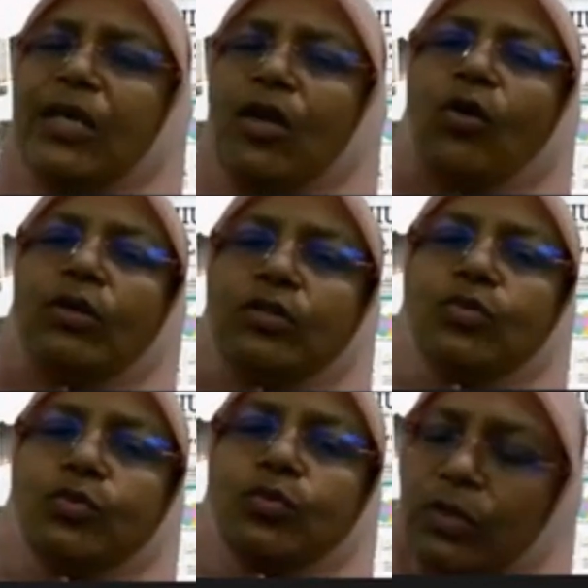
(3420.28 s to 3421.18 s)

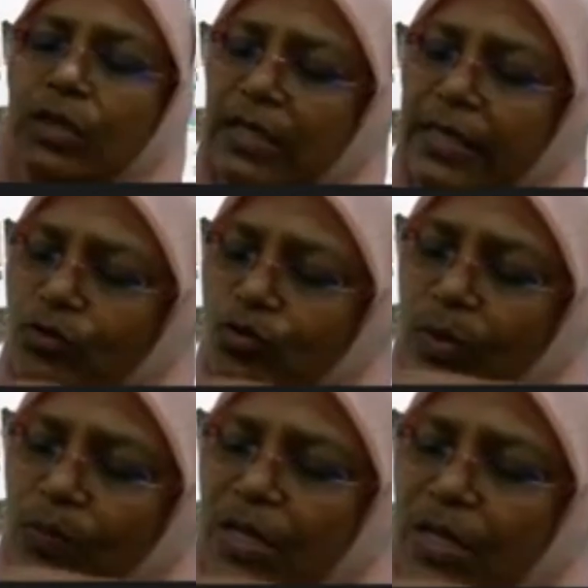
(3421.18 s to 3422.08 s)
beyond 2. It has
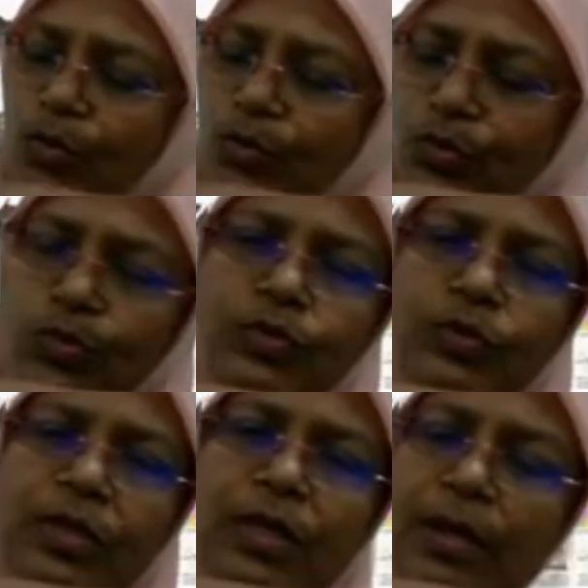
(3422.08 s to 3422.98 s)
to be below 2.
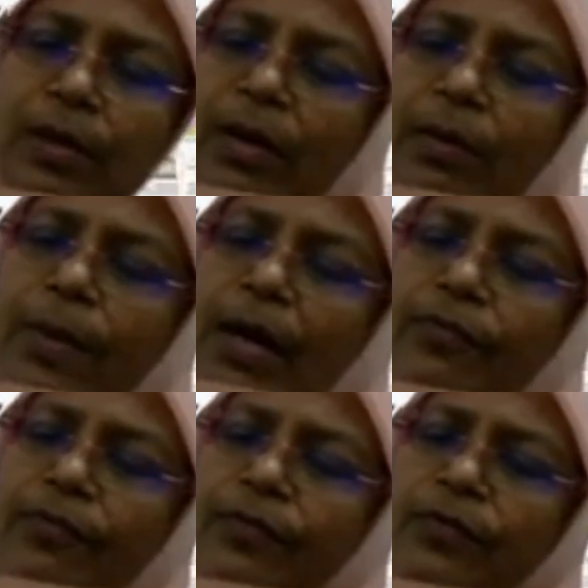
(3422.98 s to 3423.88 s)

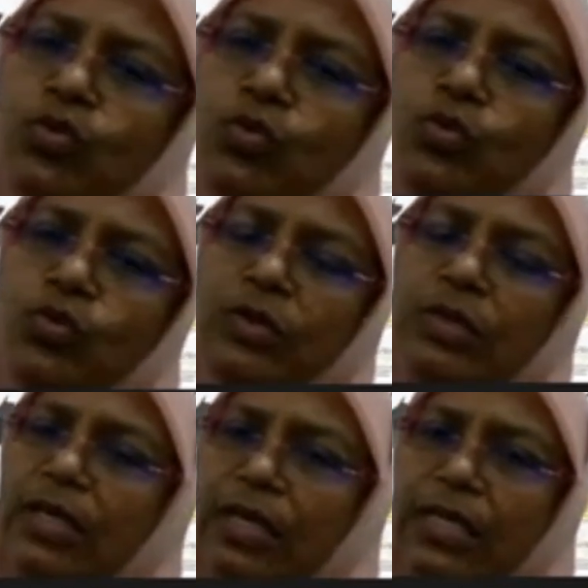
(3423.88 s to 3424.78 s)
Above 2
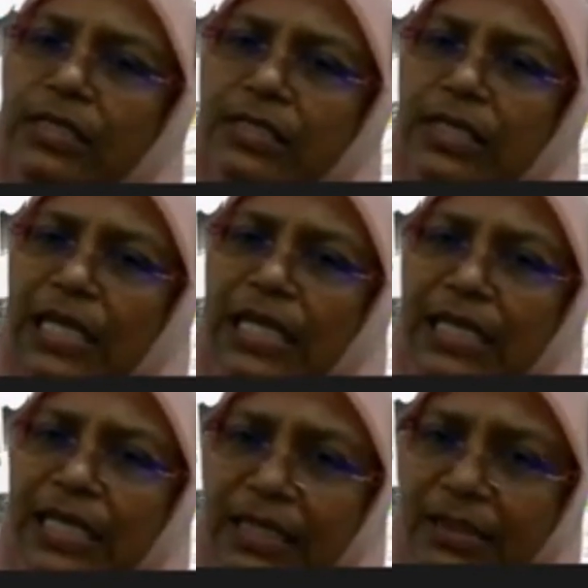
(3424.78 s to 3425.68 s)
is
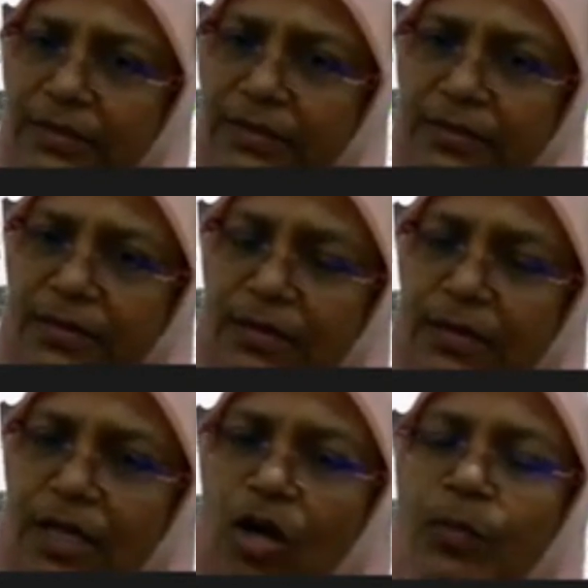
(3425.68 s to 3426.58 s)
illegal.
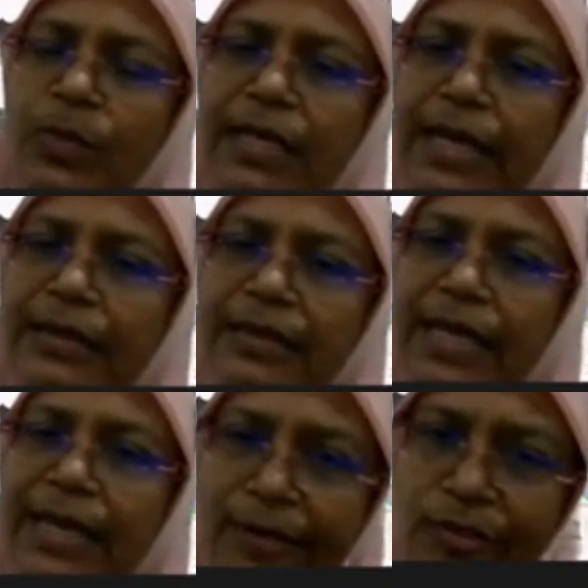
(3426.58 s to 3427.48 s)
Government can
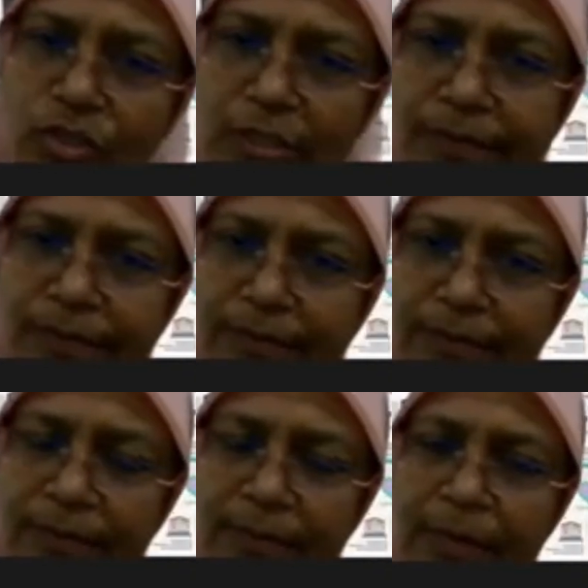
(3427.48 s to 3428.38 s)
take action.
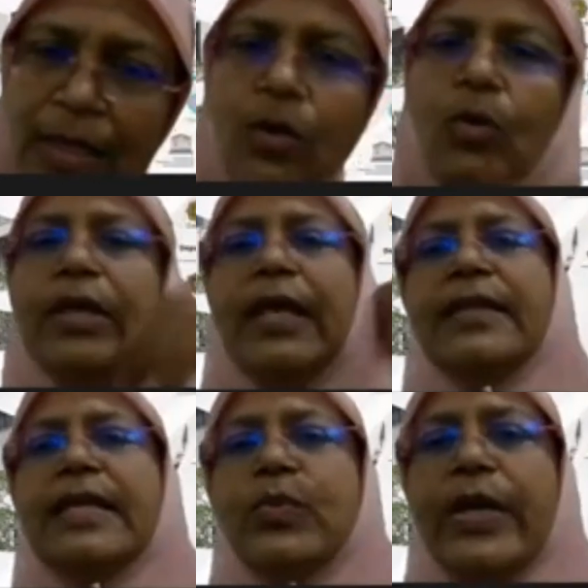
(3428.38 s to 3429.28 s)

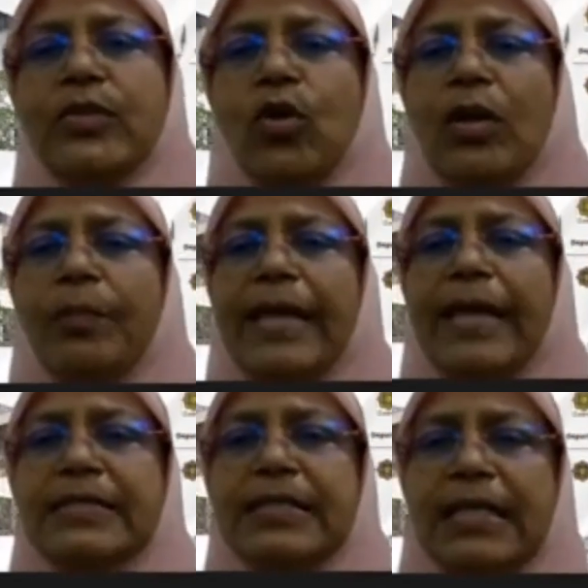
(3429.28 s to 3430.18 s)
Okay, that's why it's called
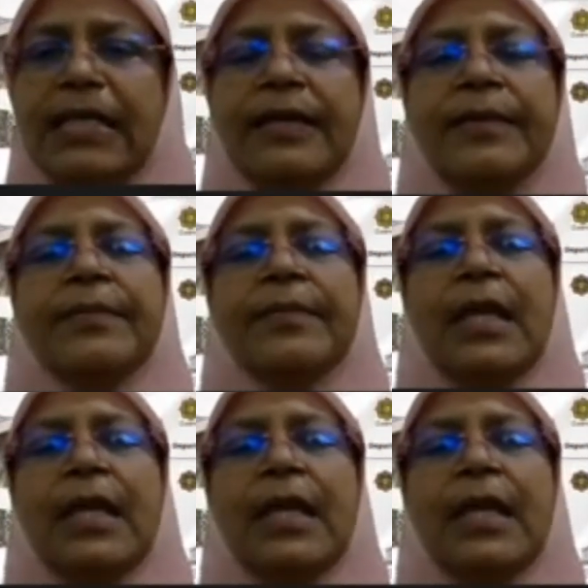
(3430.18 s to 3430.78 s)
price ceiling.